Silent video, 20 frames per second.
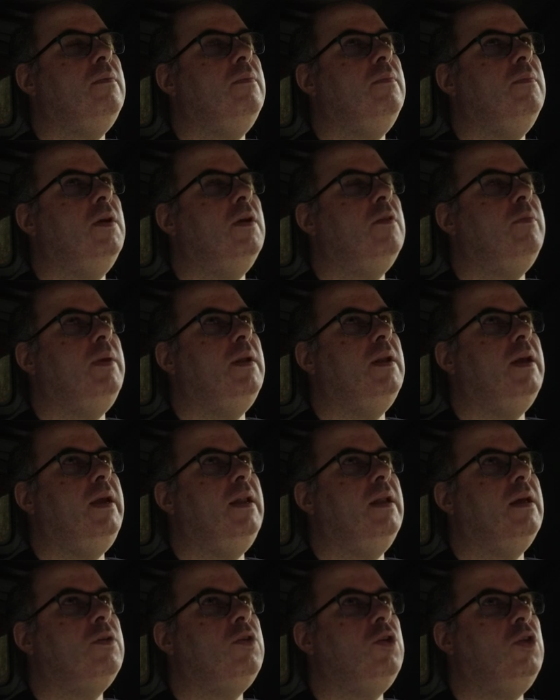might have been late
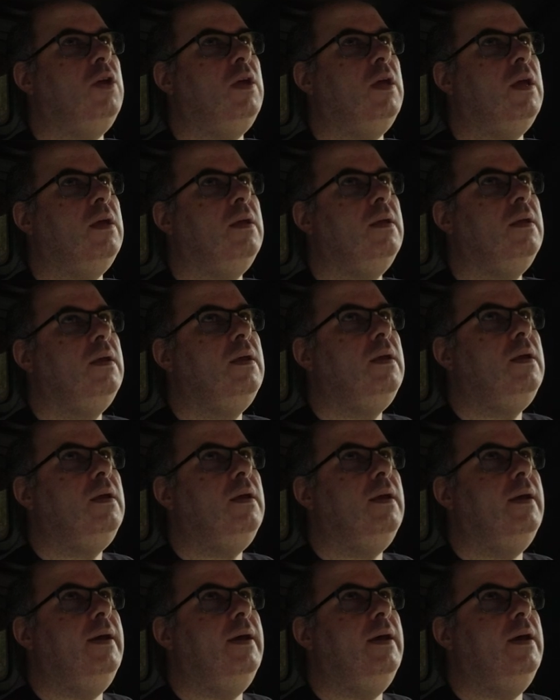last year,
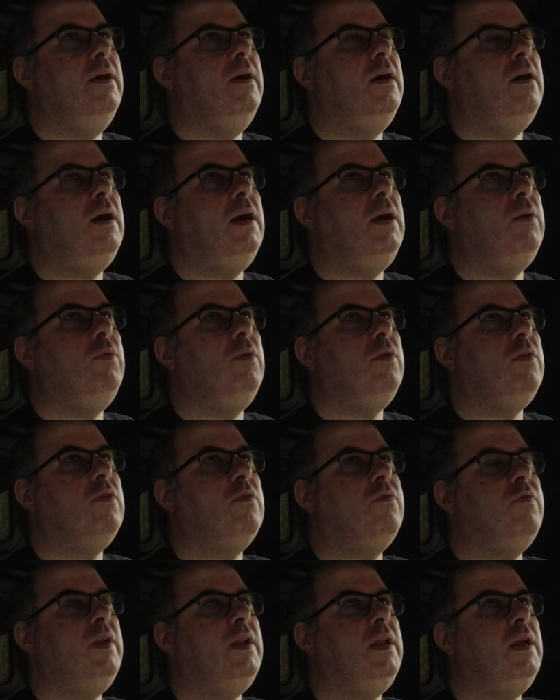I was
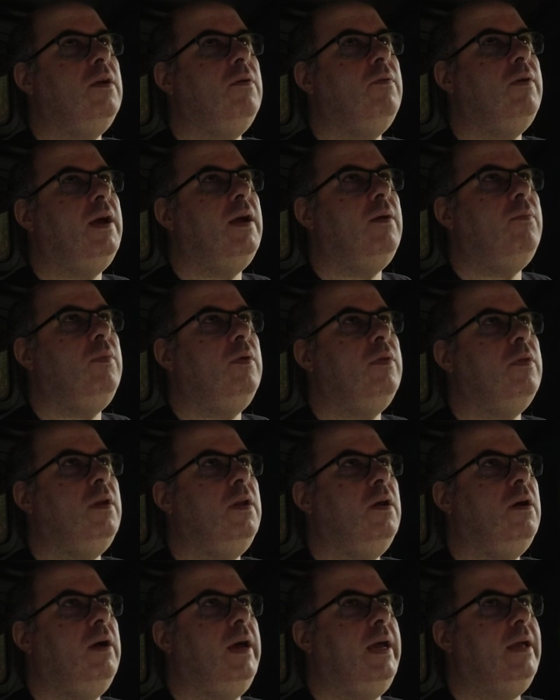fiddling around with the
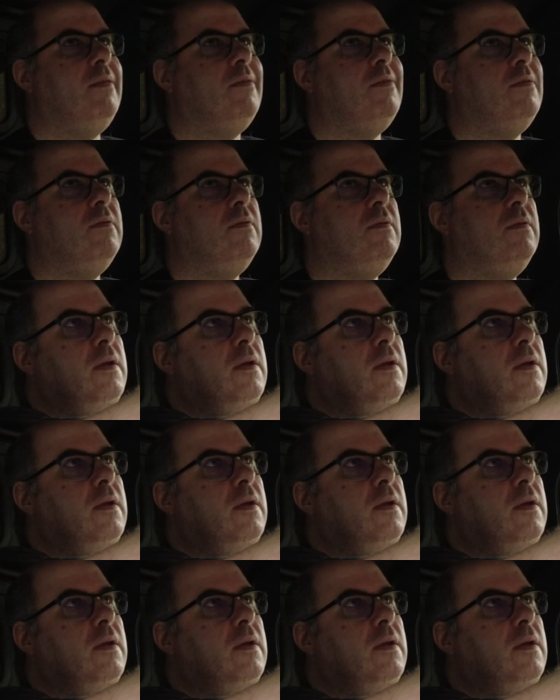light.